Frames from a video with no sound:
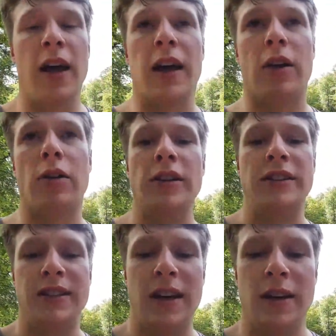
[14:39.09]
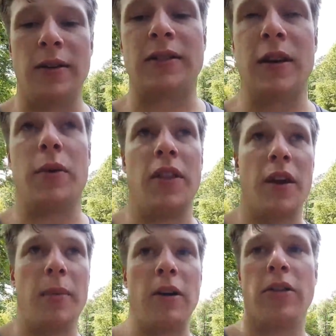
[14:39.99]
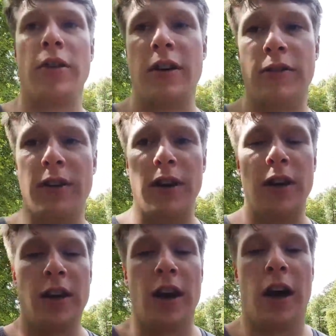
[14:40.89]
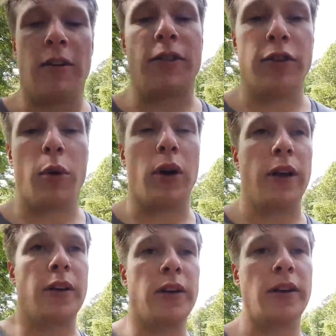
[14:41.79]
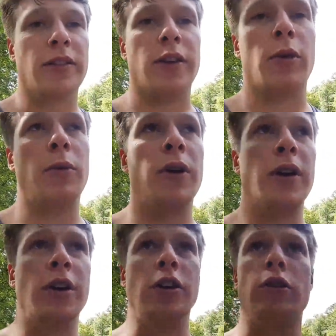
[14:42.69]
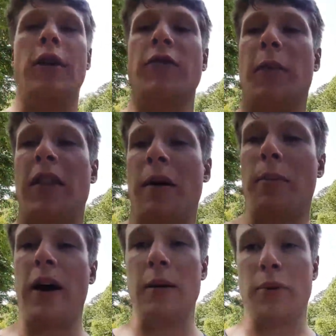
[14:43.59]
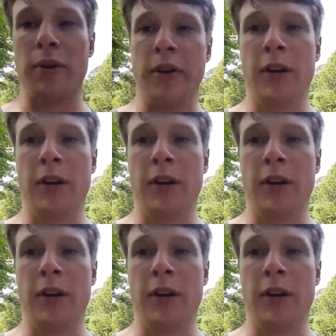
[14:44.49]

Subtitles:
It can only sit within about 30 feet of the toilet. And so you have to buy that pipe.